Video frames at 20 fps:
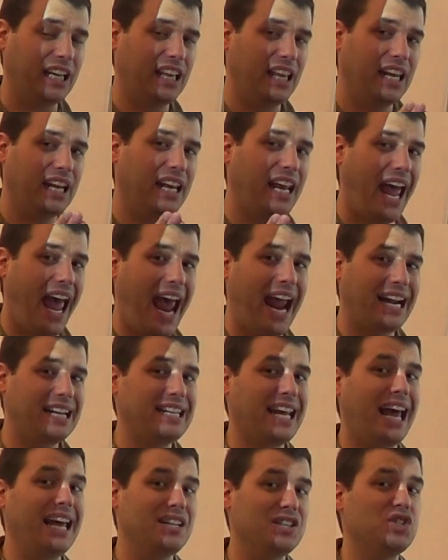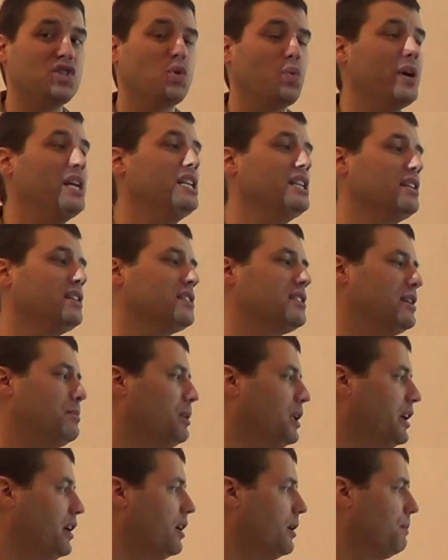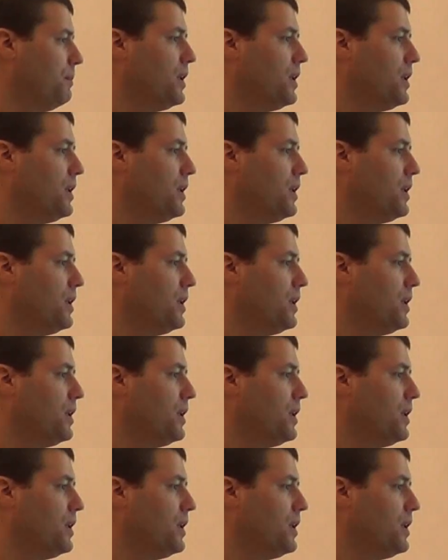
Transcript: and they can act as twins, similar.